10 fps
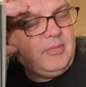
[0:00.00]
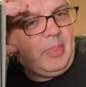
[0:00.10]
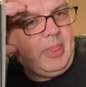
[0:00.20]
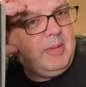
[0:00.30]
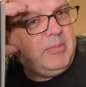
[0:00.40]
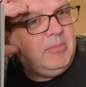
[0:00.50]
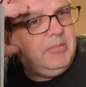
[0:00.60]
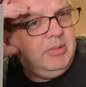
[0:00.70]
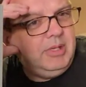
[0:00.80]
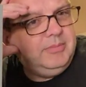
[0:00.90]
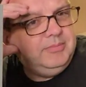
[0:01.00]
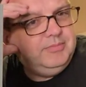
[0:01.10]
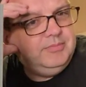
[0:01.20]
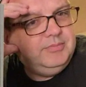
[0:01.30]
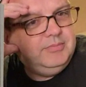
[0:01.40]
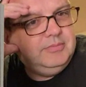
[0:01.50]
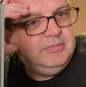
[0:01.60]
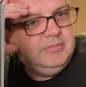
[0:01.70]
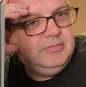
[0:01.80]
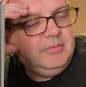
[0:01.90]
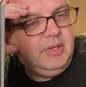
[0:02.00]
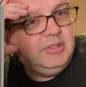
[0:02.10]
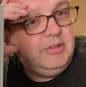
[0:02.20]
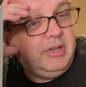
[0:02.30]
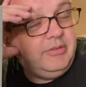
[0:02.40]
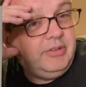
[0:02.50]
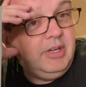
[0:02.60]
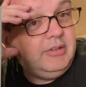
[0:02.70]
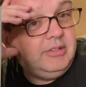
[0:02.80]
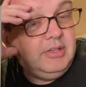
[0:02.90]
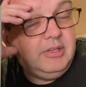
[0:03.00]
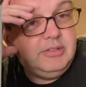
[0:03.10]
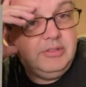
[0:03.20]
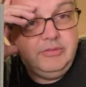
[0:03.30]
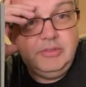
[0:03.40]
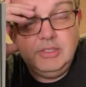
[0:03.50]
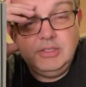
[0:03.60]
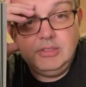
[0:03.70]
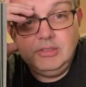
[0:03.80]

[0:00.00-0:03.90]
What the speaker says: Yeah, probably. I do own a fridge. I own 2 fridges.